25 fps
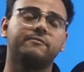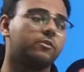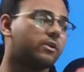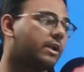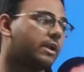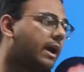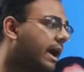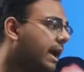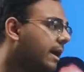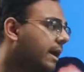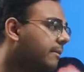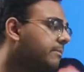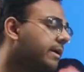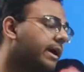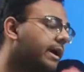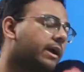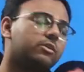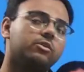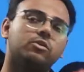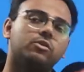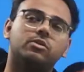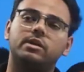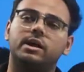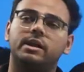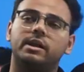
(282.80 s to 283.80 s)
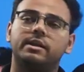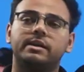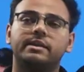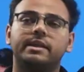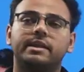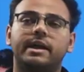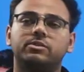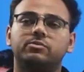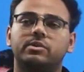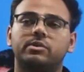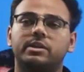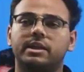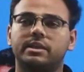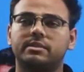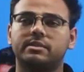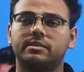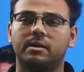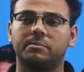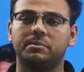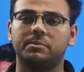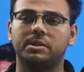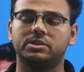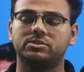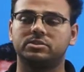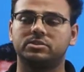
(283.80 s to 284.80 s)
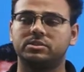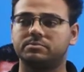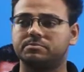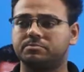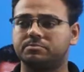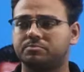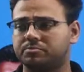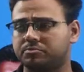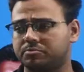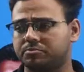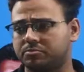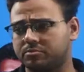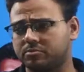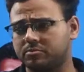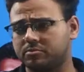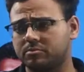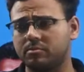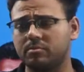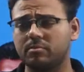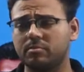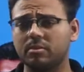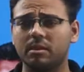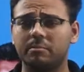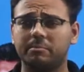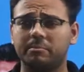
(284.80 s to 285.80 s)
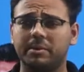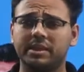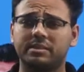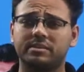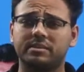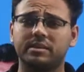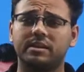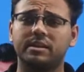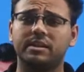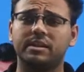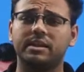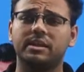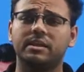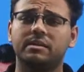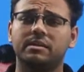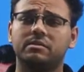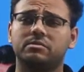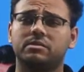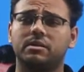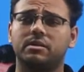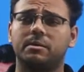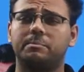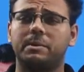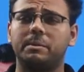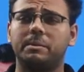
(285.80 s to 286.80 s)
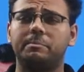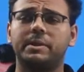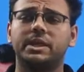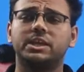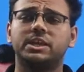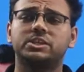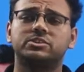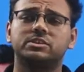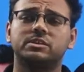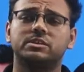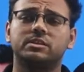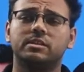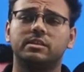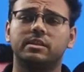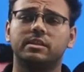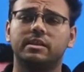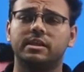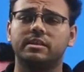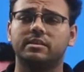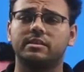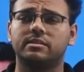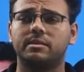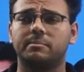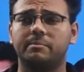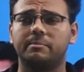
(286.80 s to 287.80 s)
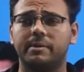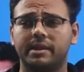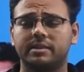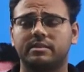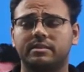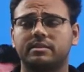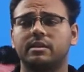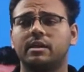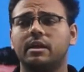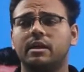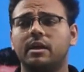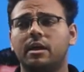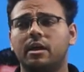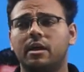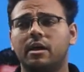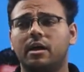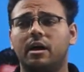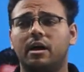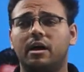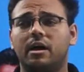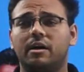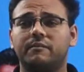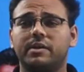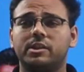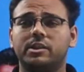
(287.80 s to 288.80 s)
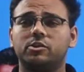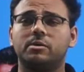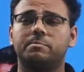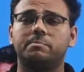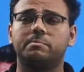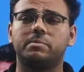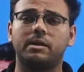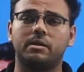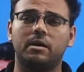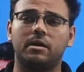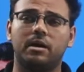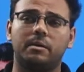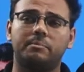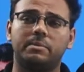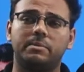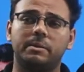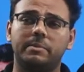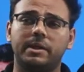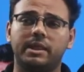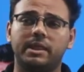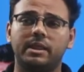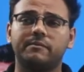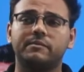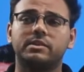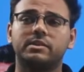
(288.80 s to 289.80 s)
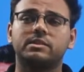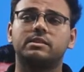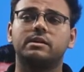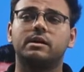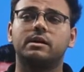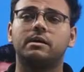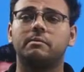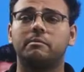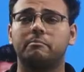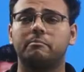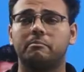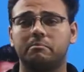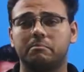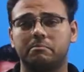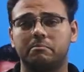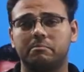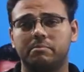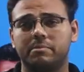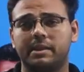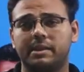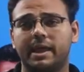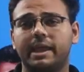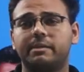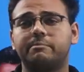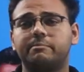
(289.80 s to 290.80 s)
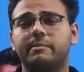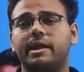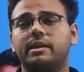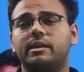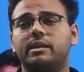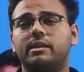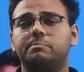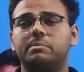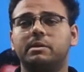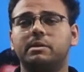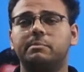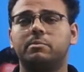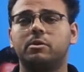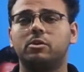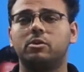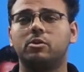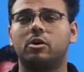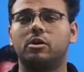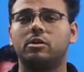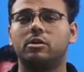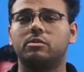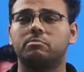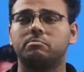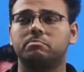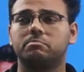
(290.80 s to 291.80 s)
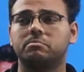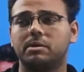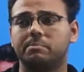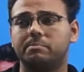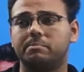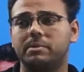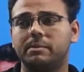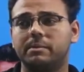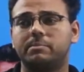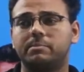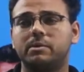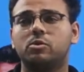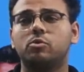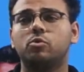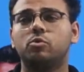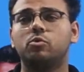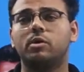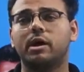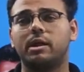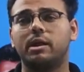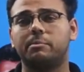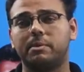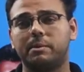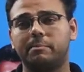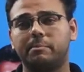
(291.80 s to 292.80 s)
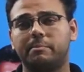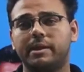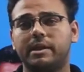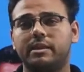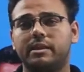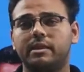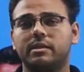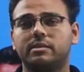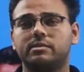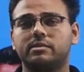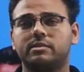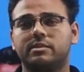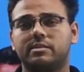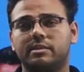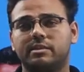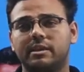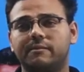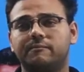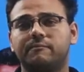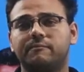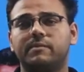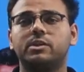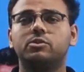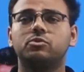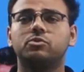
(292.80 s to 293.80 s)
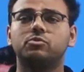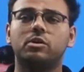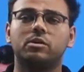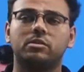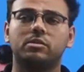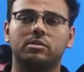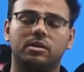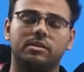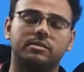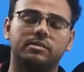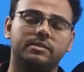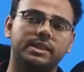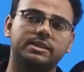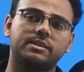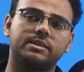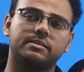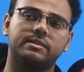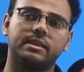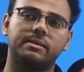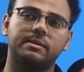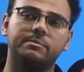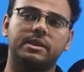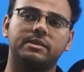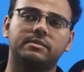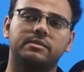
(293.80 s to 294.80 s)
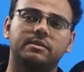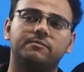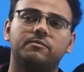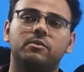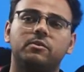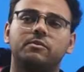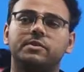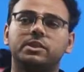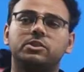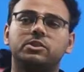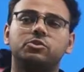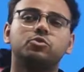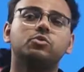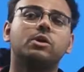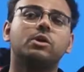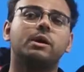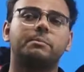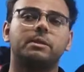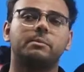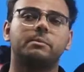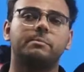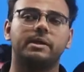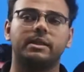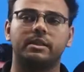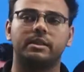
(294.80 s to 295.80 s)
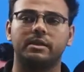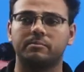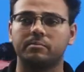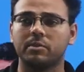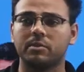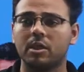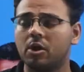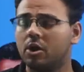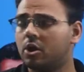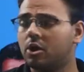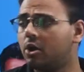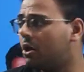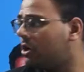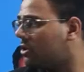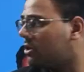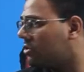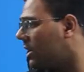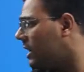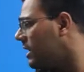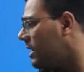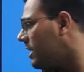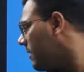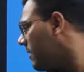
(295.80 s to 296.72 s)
for IIM Bangalore undergraduate examination. Basically, the preparation is the best when you're preparing with the like-minded people, or the people who are preparing the same way you are, like the same exam for which you are preparing. So I'll